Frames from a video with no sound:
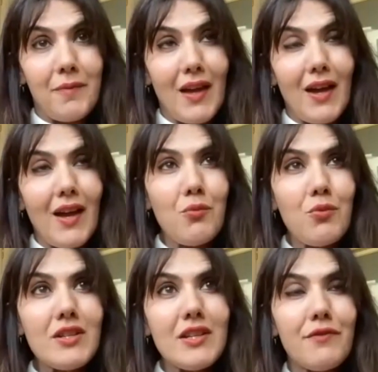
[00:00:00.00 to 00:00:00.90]
I
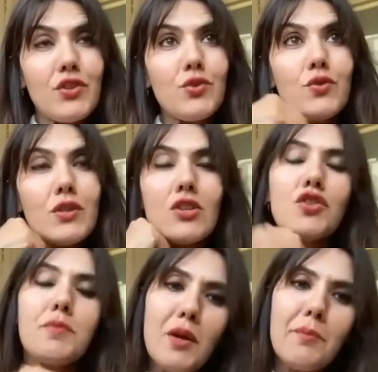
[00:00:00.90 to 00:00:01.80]
wondered if because
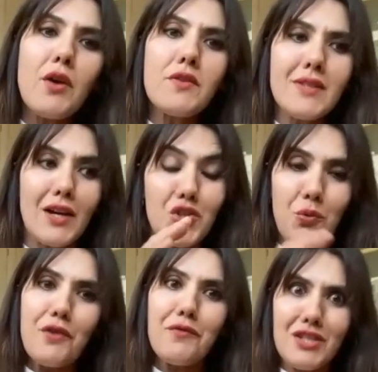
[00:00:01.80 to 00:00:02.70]
you've been on both sides. You
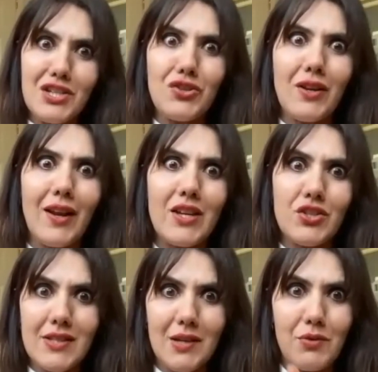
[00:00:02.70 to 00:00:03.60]
worked for a digital
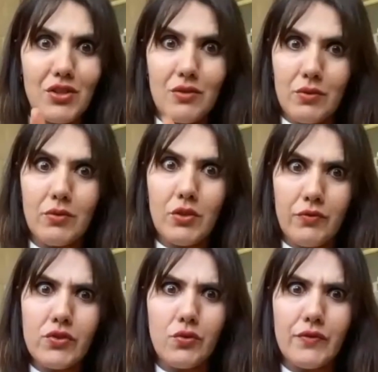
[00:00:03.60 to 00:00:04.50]
agency when you
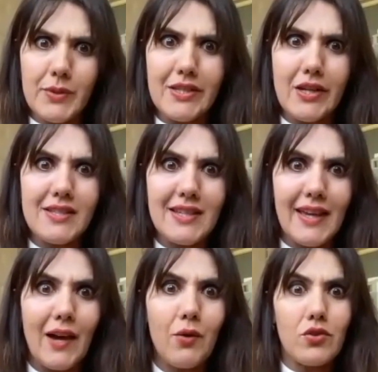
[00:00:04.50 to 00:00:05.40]
sort of were starting
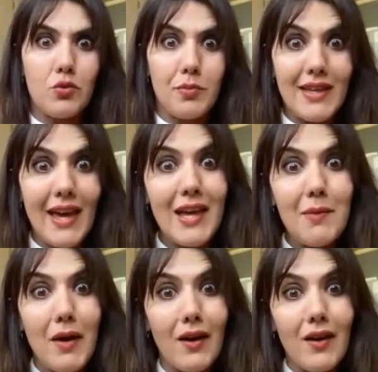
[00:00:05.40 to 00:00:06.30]
out. You became
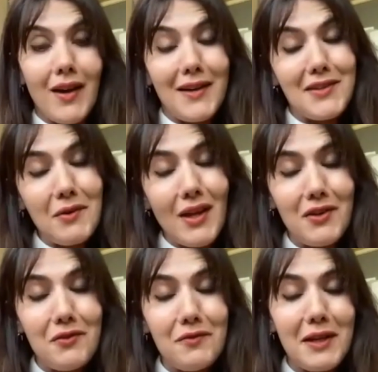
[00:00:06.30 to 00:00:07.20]
I don't know how
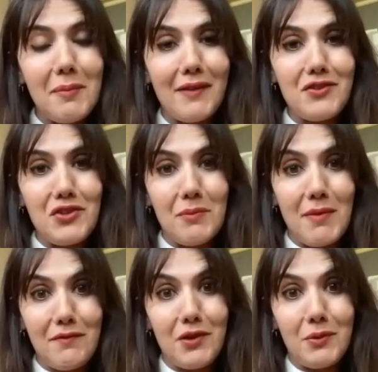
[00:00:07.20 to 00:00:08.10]
you feel about the term
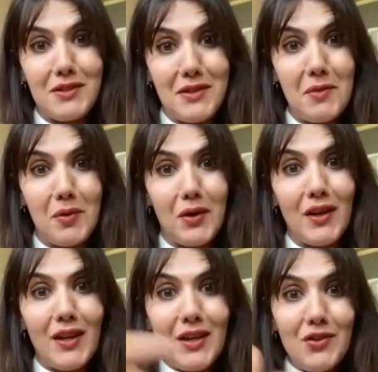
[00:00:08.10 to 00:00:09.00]
influencer, but
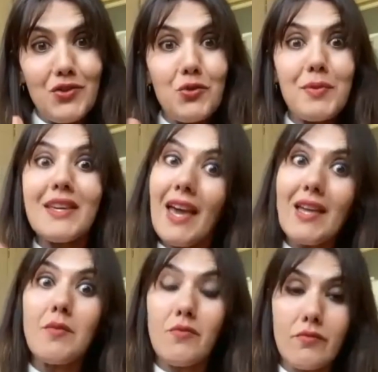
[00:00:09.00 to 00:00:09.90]
you
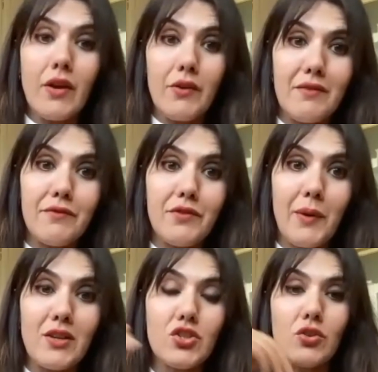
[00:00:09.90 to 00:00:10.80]
became very
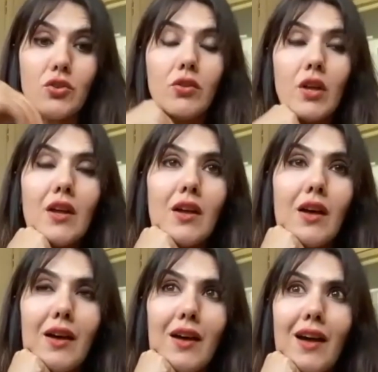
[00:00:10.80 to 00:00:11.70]
influential.
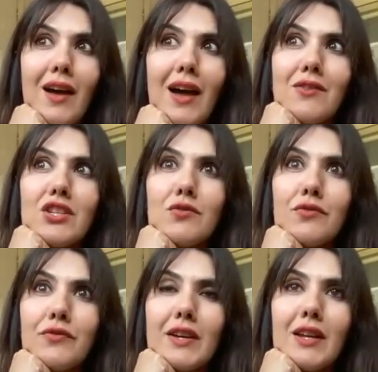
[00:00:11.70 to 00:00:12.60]
How do you
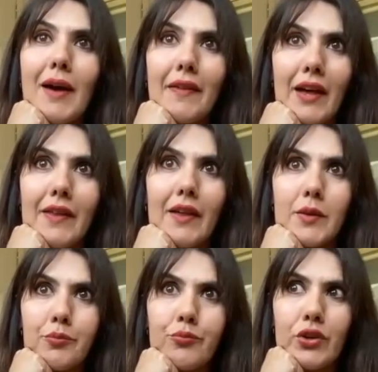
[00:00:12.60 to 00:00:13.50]
feel about that
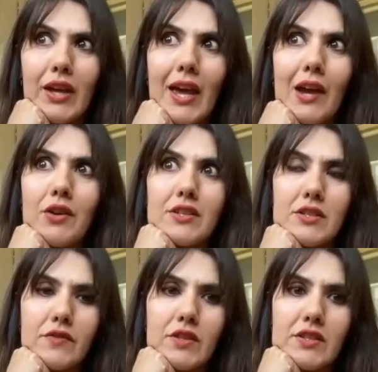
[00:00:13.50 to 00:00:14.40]
the precariousness of the